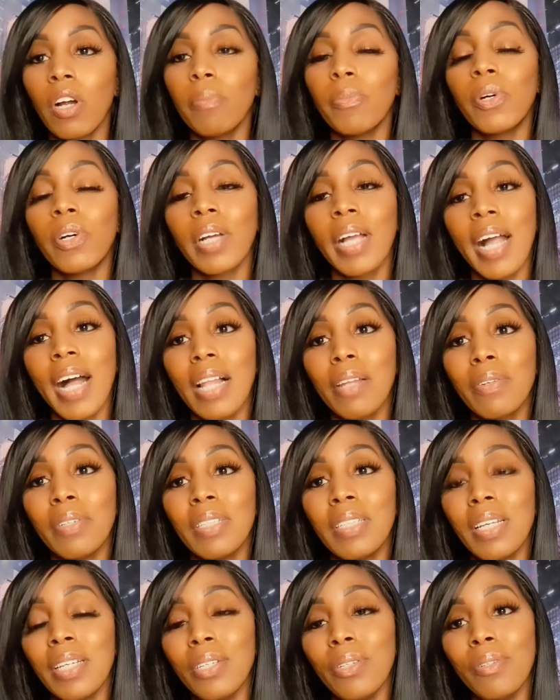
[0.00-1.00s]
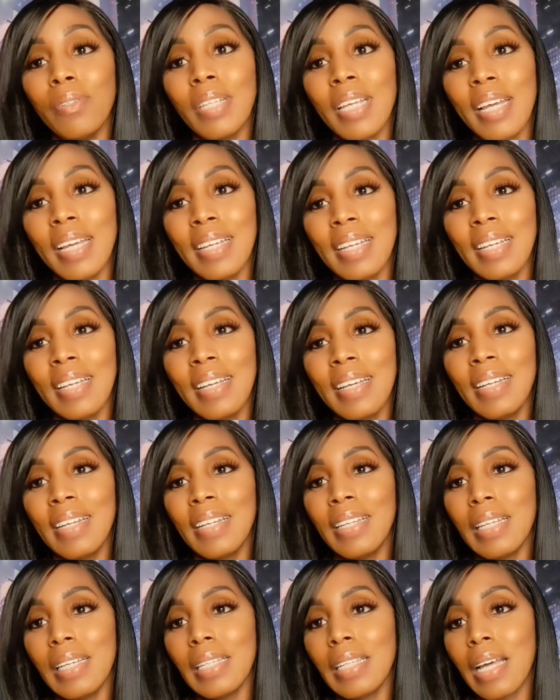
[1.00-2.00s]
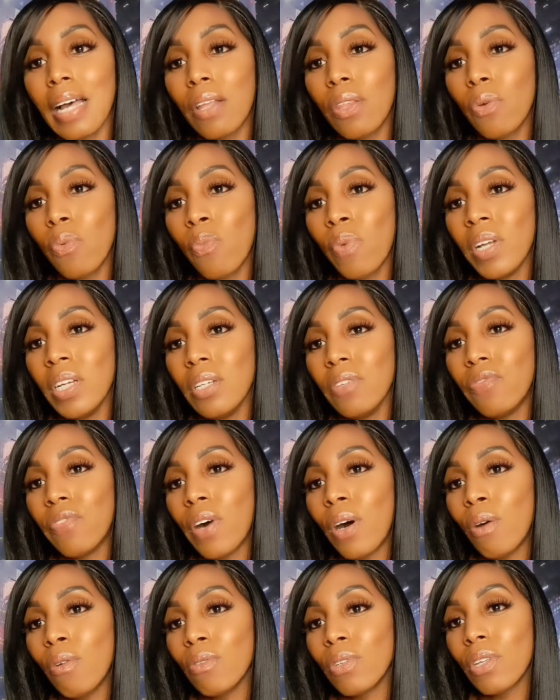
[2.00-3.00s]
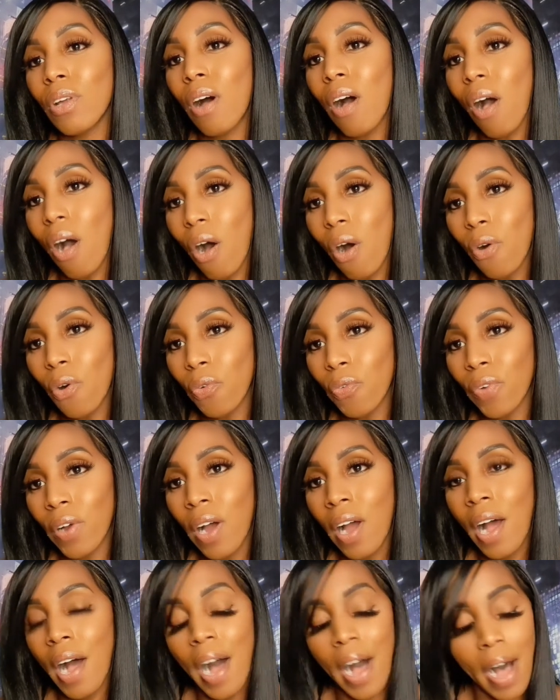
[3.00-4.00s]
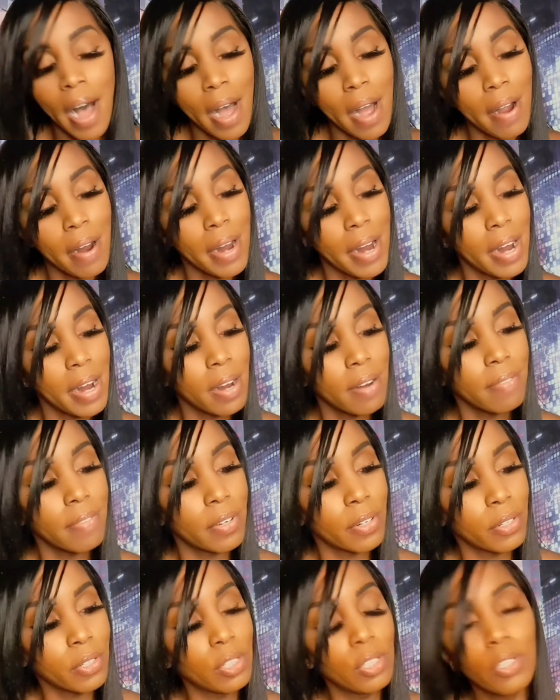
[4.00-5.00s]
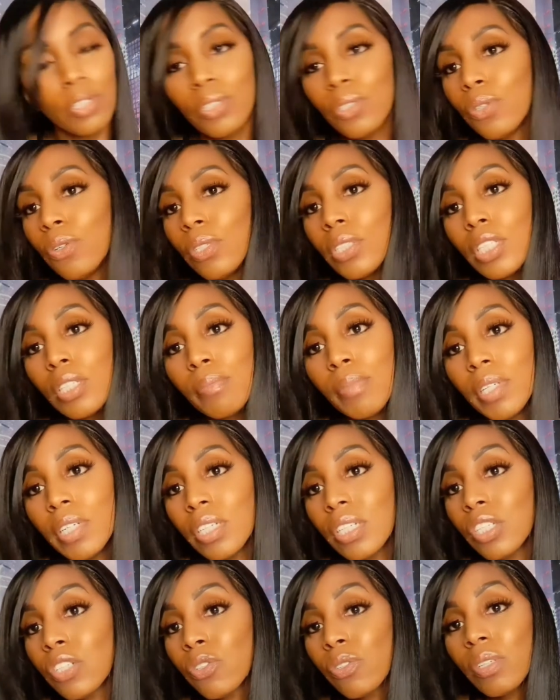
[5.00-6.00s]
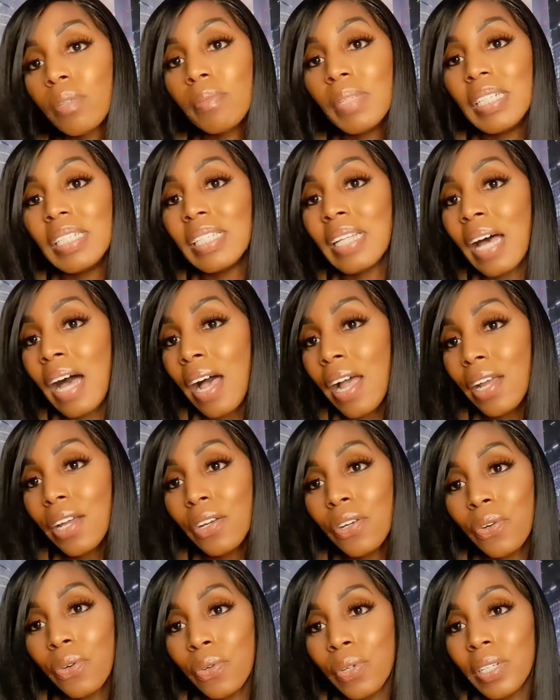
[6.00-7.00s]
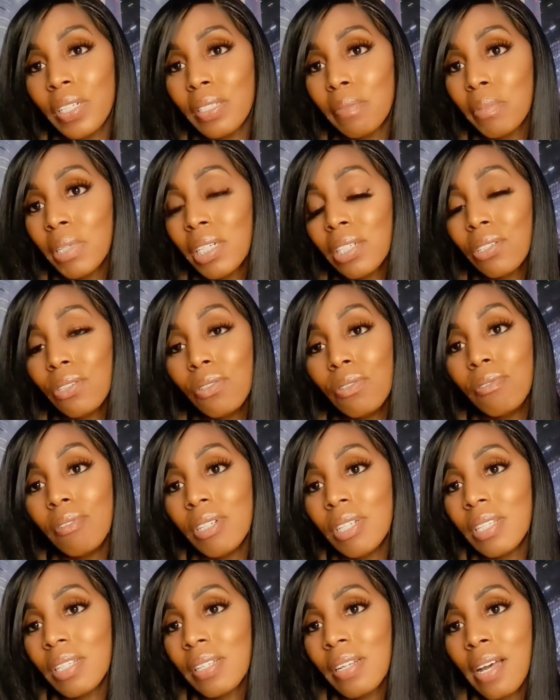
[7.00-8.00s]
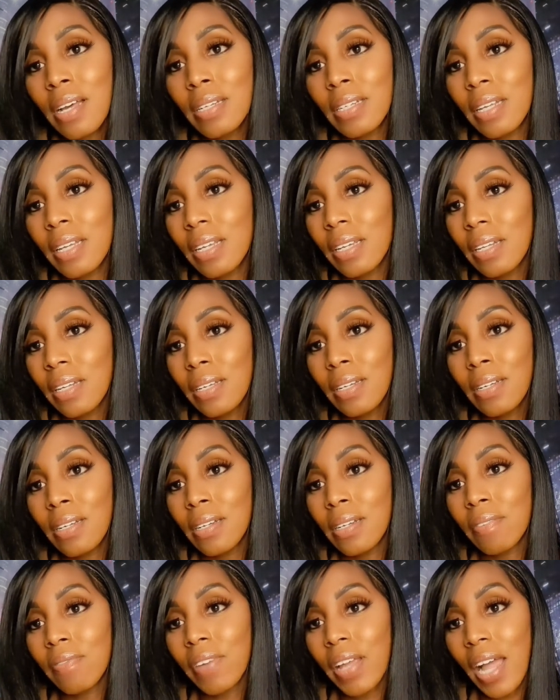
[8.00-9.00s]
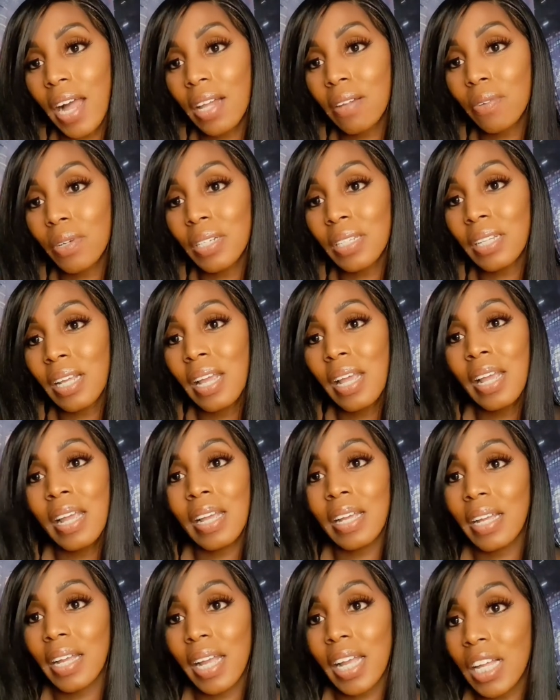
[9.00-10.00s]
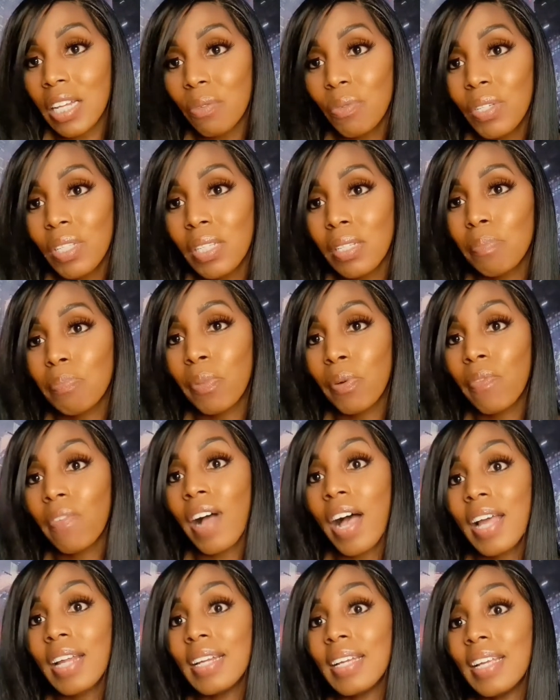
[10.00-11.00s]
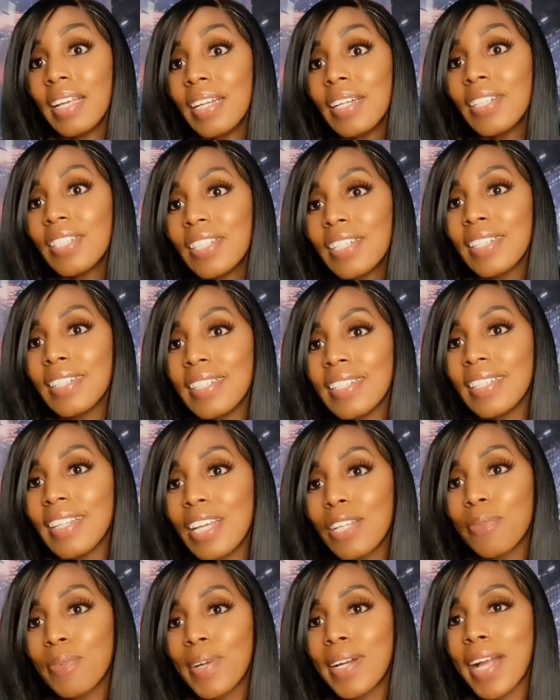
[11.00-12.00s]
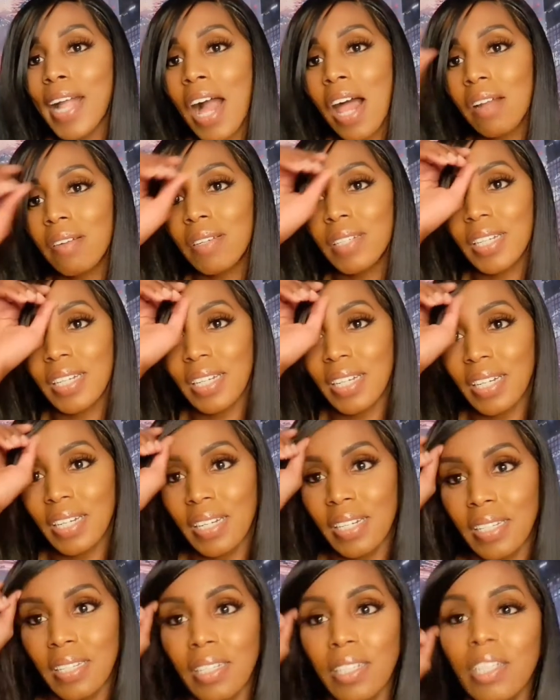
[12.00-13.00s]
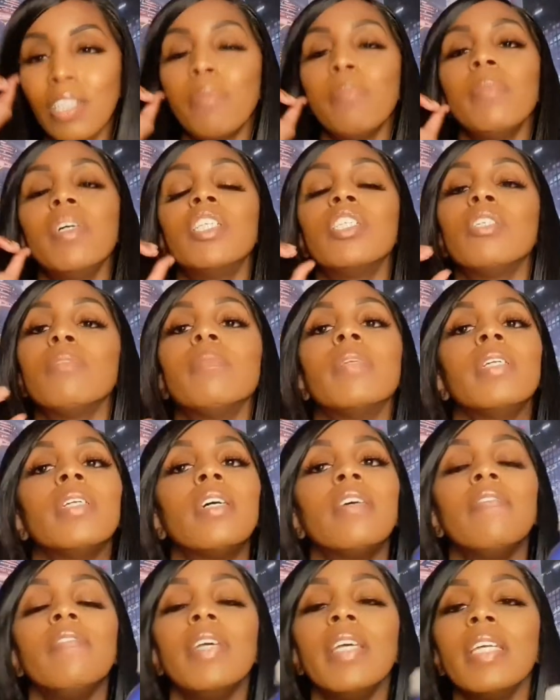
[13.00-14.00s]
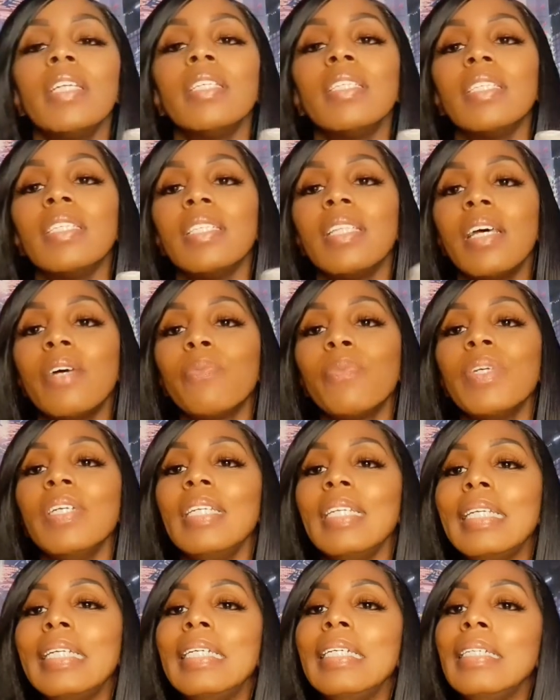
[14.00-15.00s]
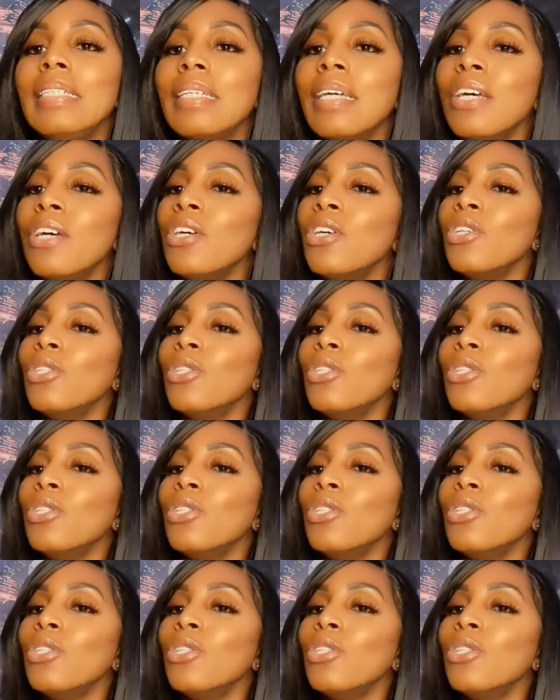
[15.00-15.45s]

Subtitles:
burn more calories than you take in, and that's how the weight falls off. However, you're going to be extremely tired on this because you're just not taking in enough calories. And calories provide energy. That's what a calorie is. It's a measurement of energy that we need